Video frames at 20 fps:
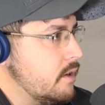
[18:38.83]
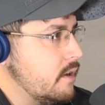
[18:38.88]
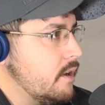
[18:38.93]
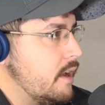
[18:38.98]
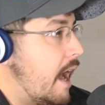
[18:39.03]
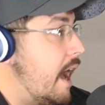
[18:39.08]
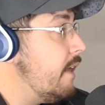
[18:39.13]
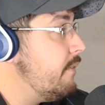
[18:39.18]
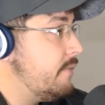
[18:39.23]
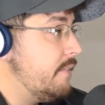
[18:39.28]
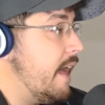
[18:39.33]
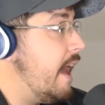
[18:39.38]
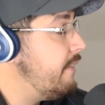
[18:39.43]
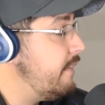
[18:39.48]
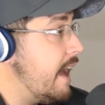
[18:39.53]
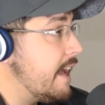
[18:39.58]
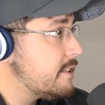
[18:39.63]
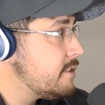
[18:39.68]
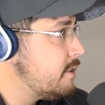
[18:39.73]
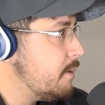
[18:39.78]
And
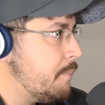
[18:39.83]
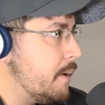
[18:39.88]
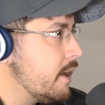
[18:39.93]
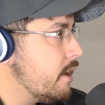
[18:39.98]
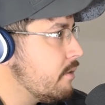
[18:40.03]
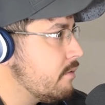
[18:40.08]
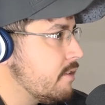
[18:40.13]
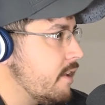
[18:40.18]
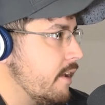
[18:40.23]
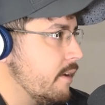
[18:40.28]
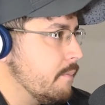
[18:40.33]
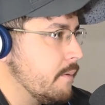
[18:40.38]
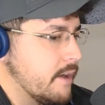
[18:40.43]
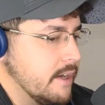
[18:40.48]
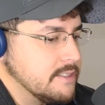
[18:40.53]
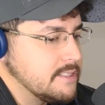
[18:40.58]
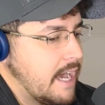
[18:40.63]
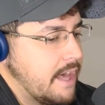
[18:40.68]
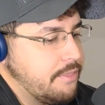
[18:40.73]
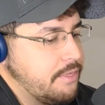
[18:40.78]
that's the biggest thing,
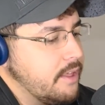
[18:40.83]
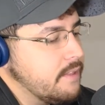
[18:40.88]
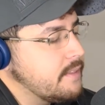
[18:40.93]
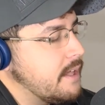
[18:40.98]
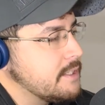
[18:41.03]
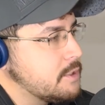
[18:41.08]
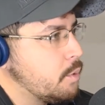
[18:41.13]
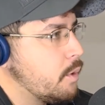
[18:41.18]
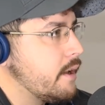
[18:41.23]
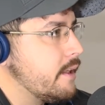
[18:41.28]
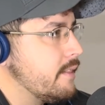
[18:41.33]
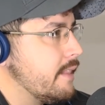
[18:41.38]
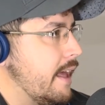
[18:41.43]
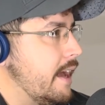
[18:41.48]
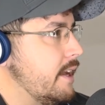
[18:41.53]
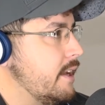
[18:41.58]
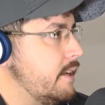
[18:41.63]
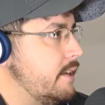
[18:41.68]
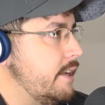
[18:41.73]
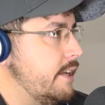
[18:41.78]
because I think that's what
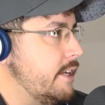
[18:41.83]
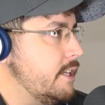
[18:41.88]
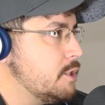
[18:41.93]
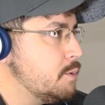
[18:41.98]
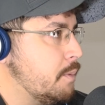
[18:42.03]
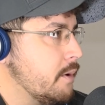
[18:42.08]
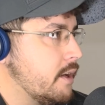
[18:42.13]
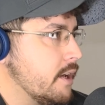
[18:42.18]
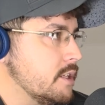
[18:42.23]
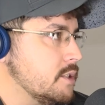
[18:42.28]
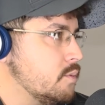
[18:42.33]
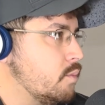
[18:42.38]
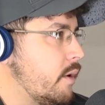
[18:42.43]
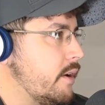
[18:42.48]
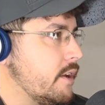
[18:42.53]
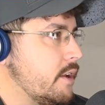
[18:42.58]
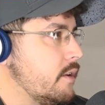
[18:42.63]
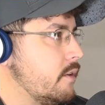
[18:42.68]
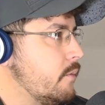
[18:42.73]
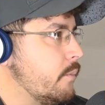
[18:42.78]
Atlanta needs, because
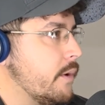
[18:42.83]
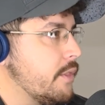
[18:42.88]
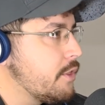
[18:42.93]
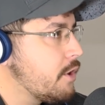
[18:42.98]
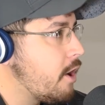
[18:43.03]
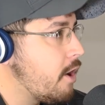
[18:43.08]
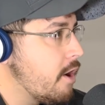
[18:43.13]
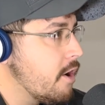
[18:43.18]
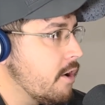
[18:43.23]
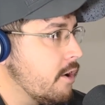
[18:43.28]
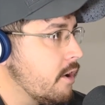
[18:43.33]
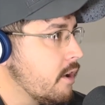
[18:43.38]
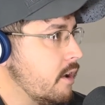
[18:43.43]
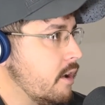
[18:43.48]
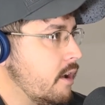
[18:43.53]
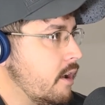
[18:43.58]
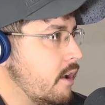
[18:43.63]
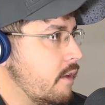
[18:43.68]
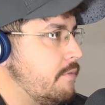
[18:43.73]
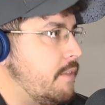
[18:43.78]
with Kirk,
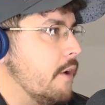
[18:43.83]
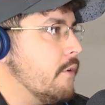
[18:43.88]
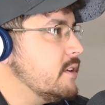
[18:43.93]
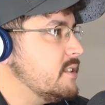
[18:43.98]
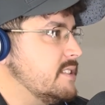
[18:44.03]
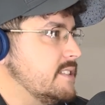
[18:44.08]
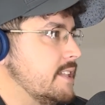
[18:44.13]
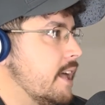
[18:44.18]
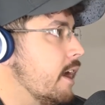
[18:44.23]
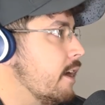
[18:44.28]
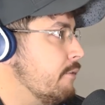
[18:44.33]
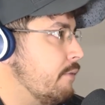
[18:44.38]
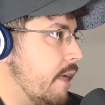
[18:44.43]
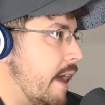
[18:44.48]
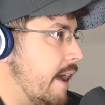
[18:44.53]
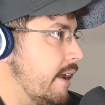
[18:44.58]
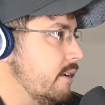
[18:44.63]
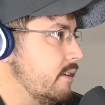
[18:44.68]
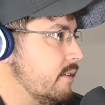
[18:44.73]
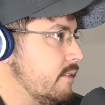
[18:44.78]
there is none of
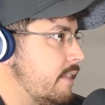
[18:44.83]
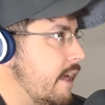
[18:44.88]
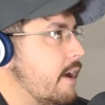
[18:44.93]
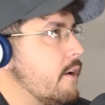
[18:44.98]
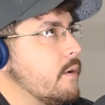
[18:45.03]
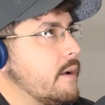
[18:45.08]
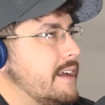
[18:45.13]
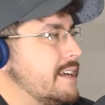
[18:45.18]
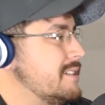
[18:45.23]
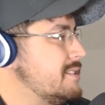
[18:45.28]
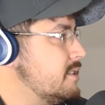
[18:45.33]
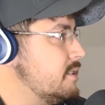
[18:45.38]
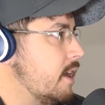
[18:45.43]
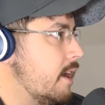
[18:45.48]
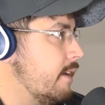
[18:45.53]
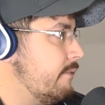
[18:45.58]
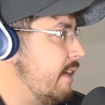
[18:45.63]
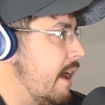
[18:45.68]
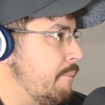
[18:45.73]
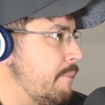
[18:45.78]
that. There is none
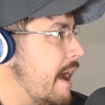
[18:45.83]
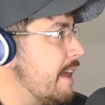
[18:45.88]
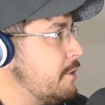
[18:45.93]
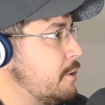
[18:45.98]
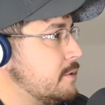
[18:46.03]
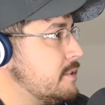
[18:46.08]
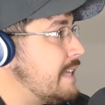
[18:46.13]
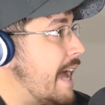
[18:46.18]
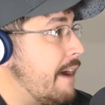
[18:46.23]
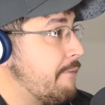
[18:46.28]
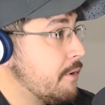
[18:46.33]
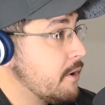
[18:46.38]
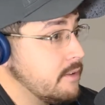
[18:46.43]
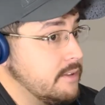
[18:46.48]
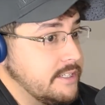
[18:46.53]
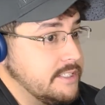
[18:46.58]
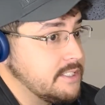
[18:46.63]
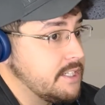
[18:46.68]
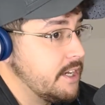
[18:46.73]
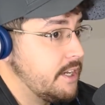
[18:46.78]
of that. Matthew Stafford at
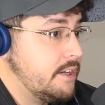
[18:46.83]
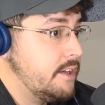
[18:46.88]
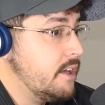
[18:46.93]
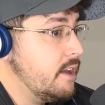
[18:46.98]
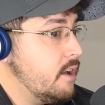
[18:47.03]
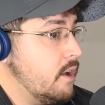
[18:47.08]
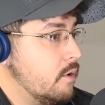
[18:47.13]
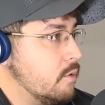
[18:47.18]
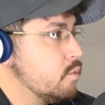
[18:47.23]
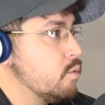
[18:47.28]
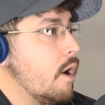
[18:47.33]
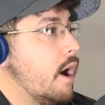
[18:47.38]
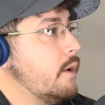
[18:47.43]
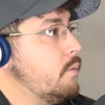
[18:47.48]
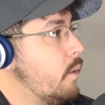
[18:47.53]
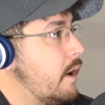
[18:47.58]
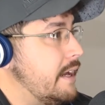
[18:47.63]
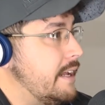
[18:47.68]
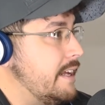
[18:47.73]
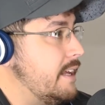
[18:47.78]
least can run
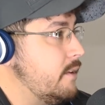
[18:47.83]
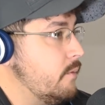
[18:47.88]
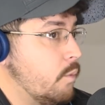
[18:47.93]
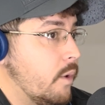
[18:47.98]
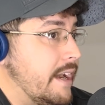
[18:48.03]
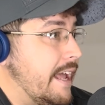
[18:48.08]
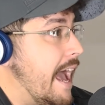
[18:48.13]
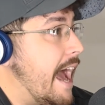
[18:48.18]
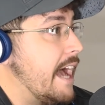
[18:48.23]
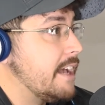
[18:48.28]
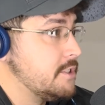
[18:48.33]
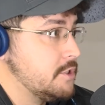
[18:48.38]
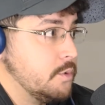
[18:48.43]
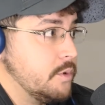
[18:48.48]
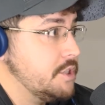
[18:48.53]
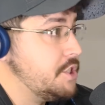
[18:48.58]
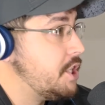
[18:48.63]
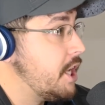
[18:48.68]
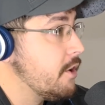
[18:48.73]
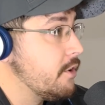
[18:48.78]
when he has to,
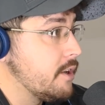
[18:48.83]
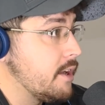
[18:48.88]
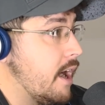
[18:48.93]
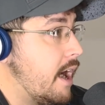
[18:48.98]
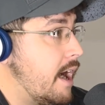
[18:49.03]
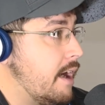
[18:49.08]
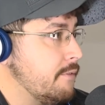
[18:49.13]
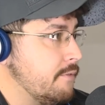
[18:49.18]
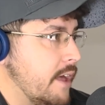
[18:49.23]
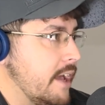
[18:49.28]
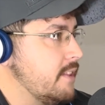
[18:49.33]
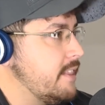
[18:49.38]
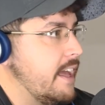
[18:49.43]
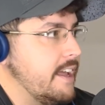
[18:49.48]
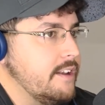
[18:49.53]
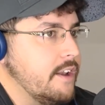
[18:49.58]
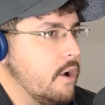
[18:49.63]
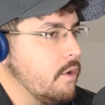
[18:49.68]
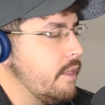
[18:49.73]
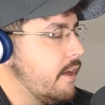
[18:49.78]
and Jared Goff. Like, they
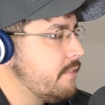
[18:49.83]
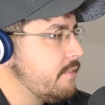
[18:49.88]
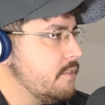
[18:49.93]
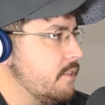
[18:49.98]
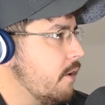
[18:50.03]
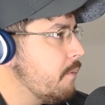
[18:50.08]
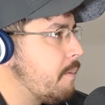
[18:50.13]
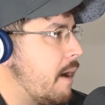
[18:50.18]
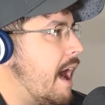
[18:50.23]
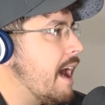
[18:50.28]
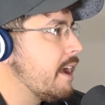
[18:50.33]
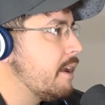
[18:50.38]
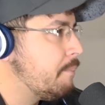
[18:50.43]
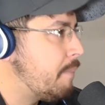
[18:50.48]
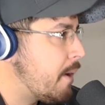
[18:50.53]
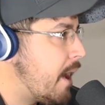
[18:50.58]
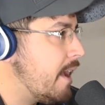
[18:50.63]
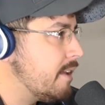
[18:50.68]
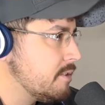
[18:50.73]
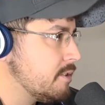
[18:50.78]
know that they're pocket
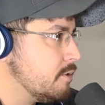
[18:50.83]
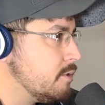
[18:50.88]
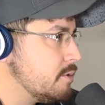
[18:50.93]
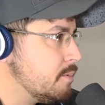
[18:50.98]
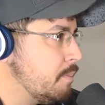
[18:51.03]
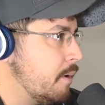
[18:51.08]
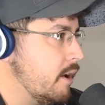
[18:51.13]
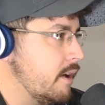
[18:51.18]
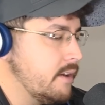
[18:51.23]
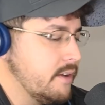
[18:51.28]
passers, but